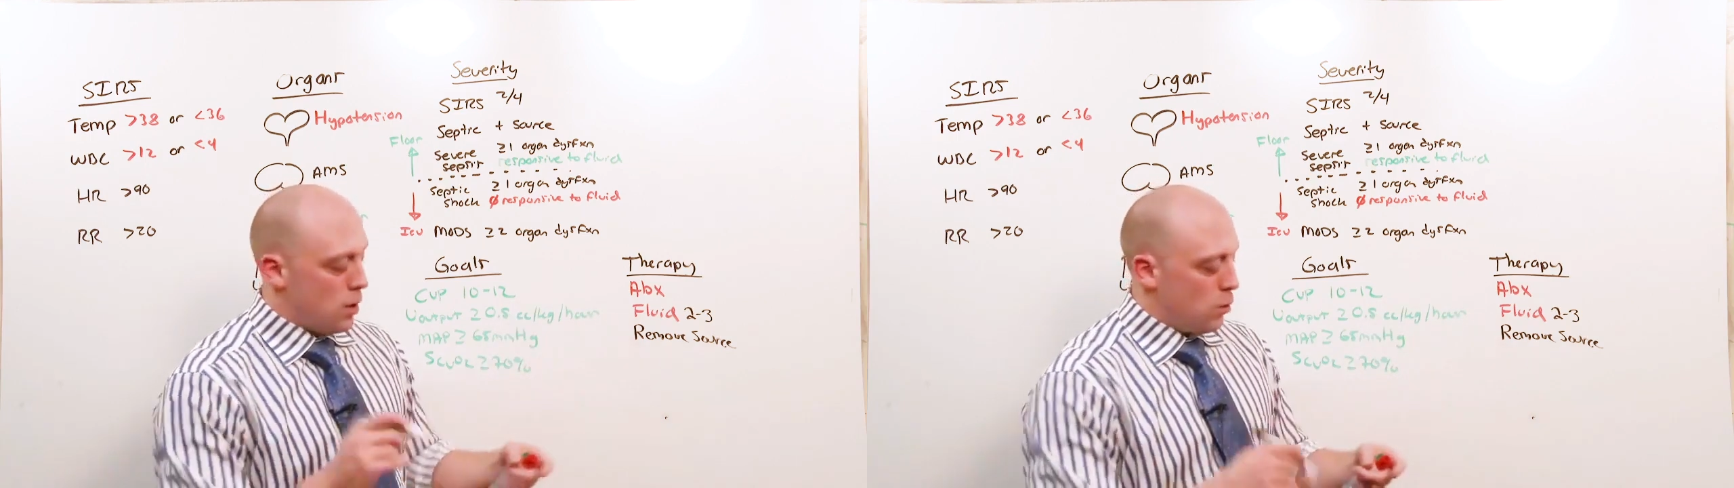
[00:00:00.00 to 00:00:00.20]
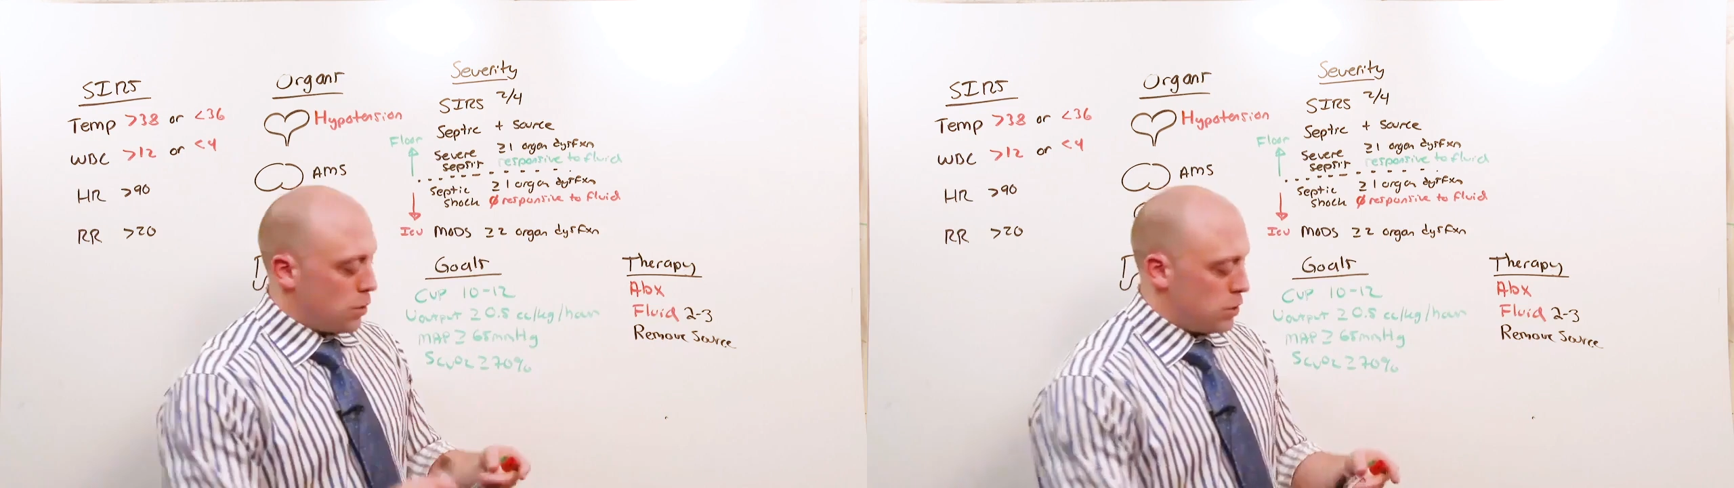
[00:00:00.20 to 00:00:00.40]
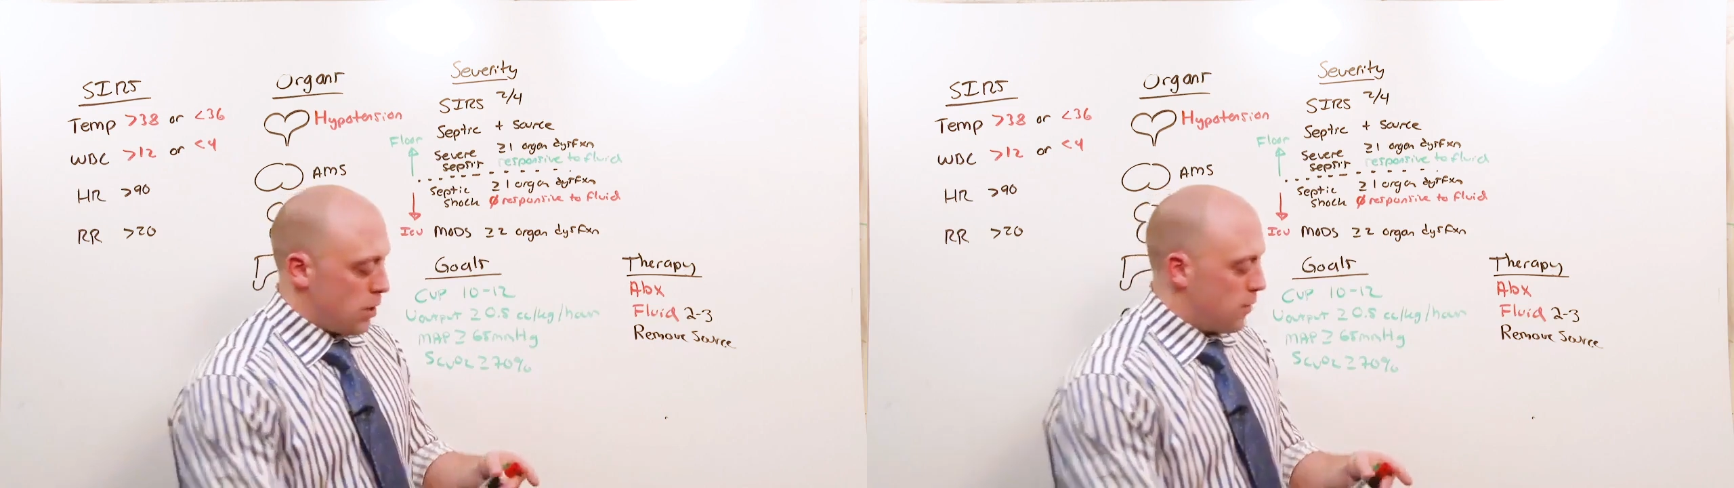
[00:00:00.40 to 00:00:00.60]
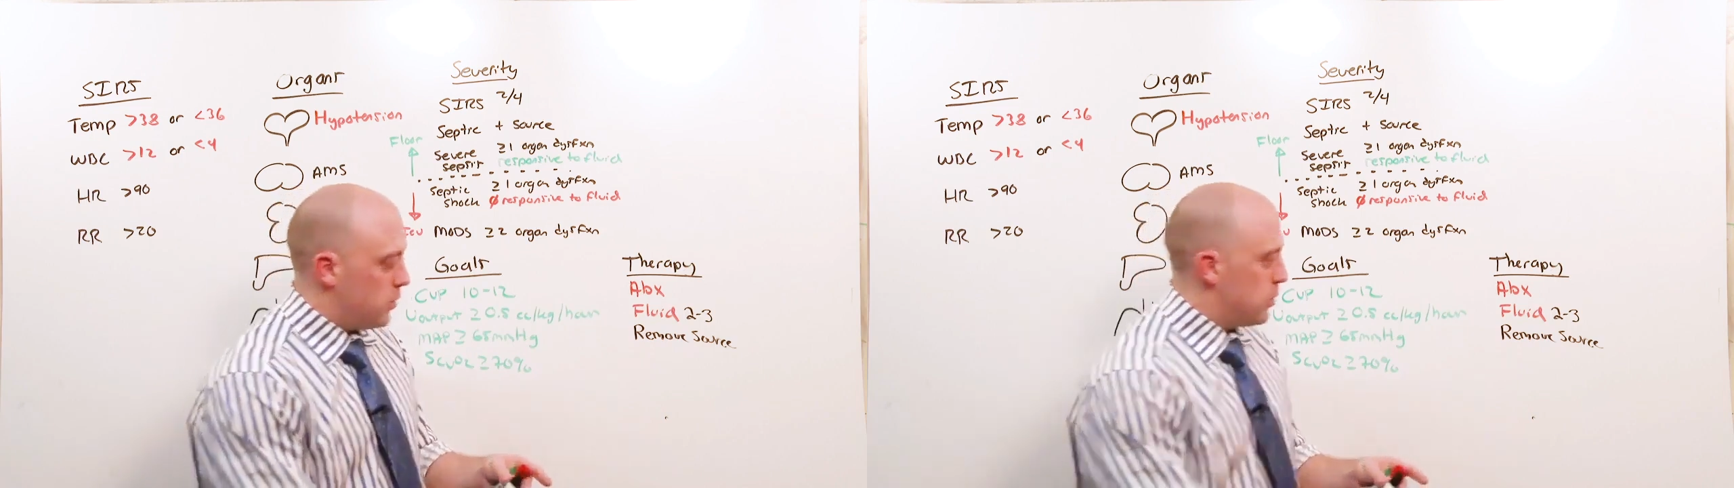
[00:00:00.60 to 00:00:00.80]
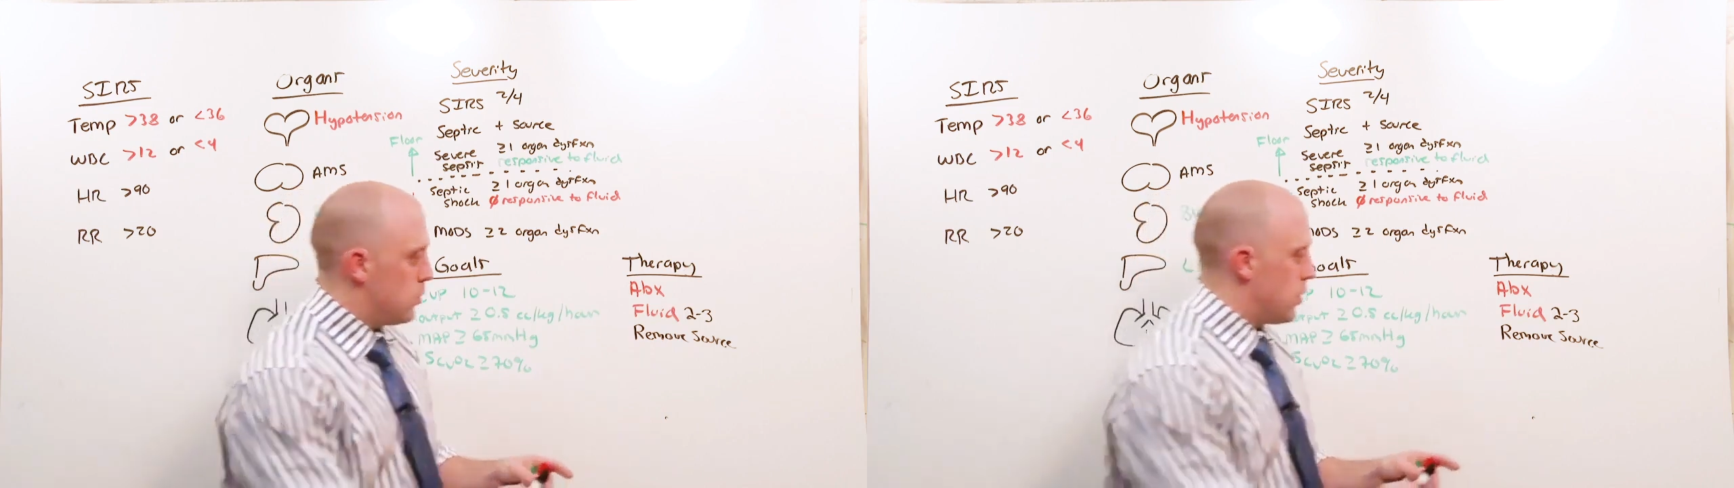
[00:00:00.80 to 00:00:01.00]
what you have
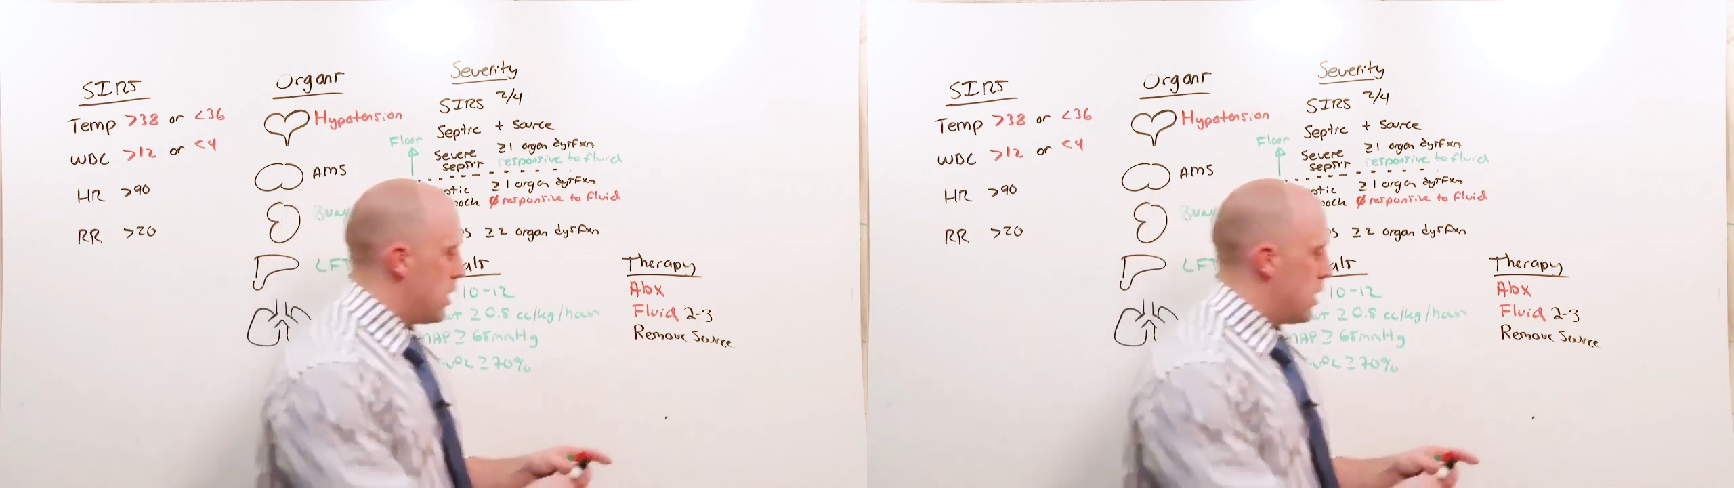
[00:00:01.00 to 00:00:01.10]
to do